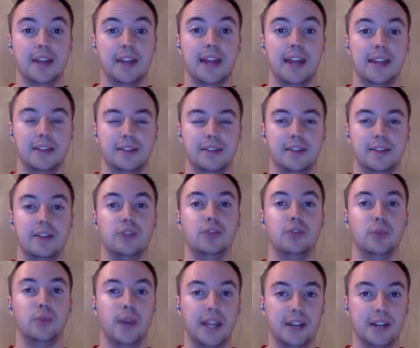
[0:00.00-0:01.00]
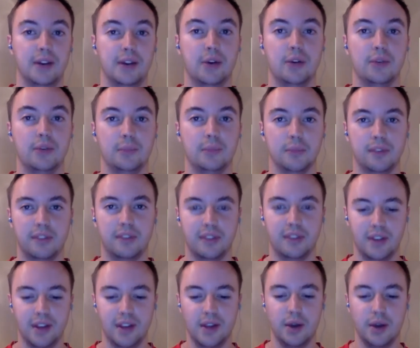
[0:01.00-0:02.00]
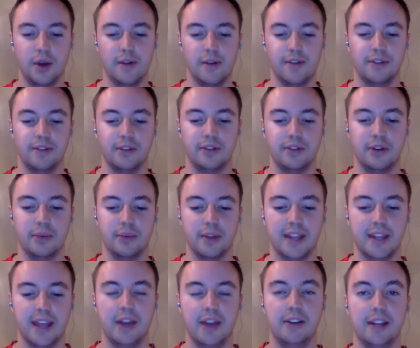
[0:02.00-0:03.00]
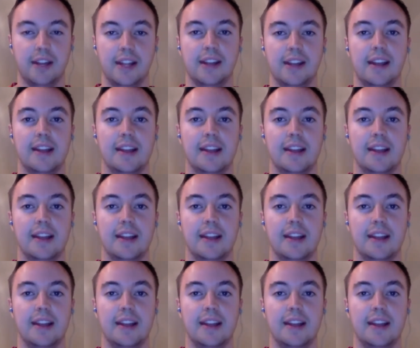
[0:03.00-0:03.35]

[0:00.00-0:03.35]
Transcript: And that is Duane Holmes over for Derby County.